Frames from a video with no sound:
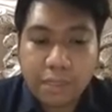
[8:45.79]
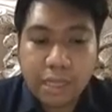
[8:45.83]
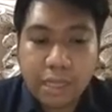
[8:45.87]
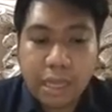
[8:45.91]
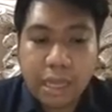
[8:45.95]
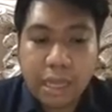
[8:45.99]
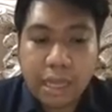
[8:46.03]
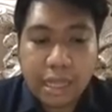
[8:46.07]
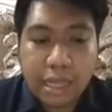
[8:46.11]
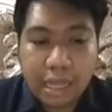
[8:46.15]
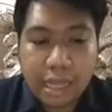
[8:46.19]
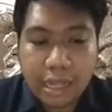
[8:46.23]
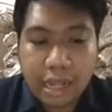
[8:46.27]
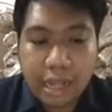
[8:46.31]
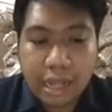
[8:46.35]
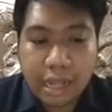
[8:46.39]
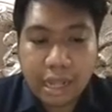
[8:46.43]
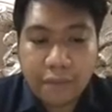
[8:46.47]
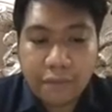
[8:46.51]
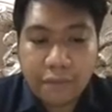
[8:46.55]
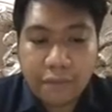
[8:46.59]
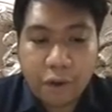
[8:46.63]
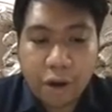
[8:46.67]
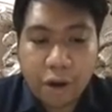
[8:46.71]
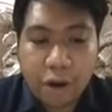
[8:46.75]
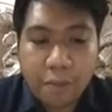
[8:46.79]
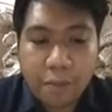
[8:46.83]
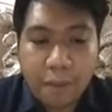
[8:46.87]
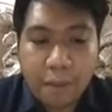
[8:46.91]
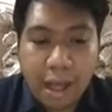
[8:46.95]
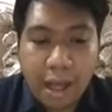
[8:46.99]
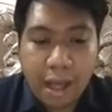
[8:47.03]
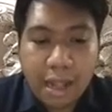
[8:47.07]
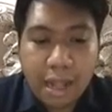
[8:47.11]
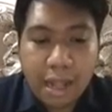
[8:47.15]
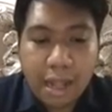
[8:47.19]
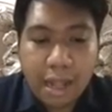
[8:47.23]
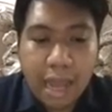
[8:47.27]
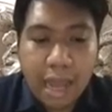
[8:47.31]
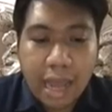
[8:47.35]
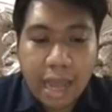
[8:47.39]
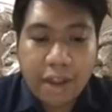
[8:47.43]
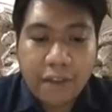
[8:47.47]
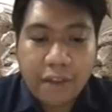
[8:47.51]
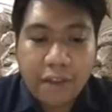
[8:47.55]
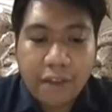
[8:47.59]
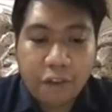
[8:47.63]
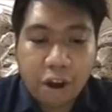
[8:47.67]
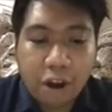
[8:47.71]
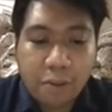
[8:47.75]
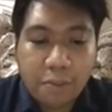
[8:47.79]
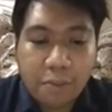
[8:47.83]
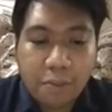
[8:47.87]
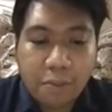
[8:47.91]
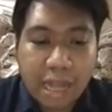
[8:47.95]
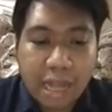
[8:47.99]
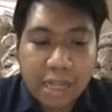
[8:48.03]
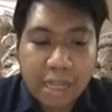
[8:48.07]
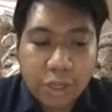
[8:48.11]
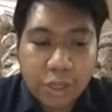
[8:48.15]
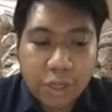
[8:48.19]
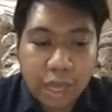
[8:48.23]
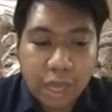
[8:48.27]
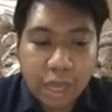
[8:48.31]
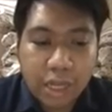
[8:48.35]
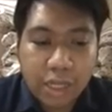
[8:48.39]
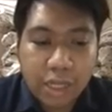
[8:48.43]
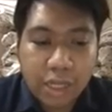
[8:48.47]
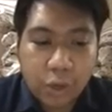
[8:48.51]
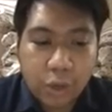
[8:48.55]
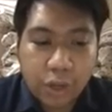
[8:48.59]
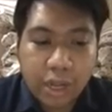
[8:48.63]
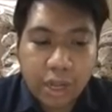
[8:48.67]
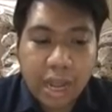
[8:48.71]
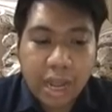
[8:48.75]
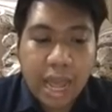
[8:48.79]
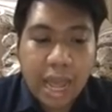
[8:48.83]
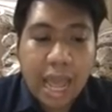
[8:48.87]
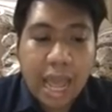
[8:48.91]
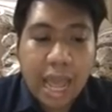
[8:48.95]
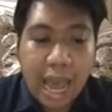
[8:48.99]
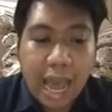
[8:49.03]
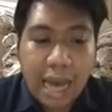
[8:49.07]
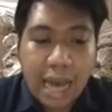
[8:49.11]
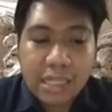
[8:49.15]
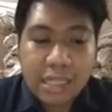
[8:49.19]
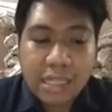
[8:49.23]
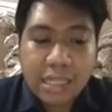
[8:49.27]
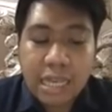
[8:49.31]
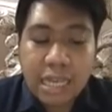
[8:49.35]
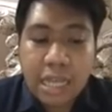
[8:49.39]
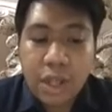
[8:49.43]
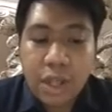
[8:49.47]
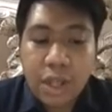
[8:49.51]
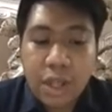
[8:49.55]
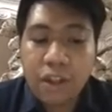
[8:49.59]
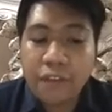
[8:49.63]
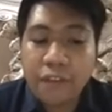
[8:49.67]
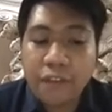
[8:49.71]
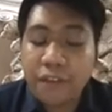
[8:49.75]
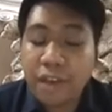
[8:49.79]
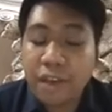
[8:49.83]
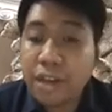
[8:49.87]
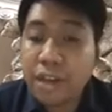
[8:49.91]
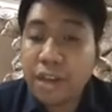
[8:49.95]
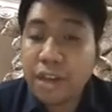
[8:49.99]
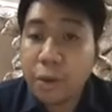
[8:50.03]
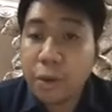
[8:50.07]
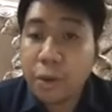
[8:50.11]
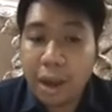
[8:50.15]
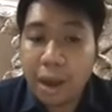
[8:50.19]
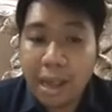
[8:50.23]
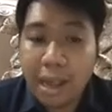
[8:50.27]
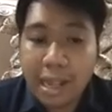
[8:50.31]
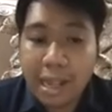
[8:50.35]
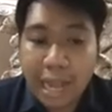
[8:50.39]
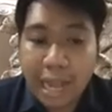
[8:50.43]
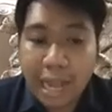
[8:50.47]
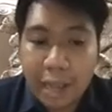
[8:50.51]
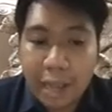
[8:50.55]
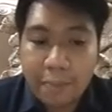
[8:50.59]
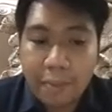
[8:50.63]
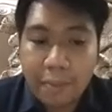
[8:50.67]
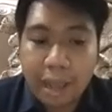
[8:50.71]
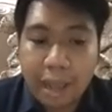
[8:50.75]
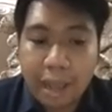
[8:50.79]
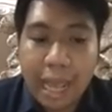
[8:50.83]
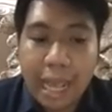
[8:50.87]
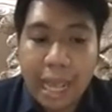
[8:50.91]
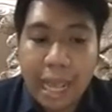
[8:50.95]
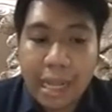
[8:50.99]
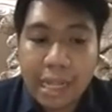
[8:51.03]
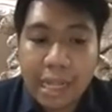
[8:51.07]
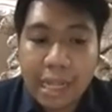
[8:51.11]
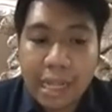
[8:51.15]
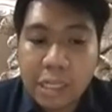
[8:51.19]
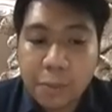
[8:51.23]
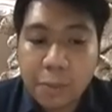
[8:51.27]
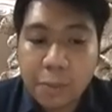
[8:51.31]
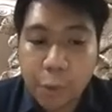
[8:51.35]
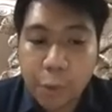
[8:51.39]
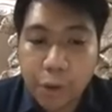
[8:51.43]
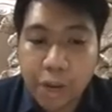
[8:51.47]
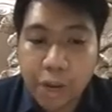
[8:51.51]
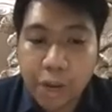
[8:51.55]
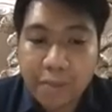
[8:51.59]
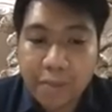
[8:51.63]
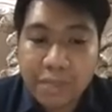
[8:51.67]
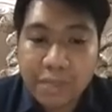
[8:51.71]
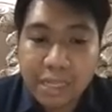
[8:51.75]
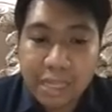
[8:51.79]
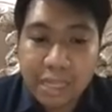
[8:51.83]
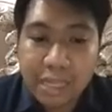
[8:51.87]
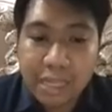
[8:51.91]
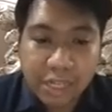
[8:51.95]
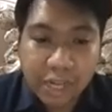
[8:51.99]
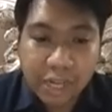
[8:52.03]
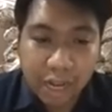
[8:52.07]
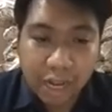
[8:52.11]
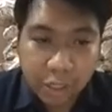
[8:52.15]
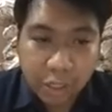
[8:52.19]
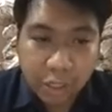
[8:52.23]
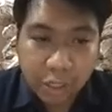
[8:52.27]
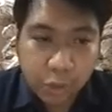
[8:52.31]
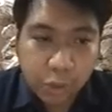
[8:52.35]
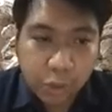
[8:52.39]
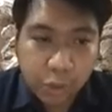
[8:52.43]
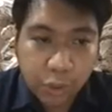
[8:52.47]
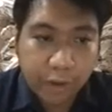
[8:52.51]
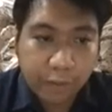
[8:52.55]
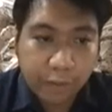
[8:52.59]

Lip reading: the non-formal and informal education as seen on Figure 1 named ALS Program Structure.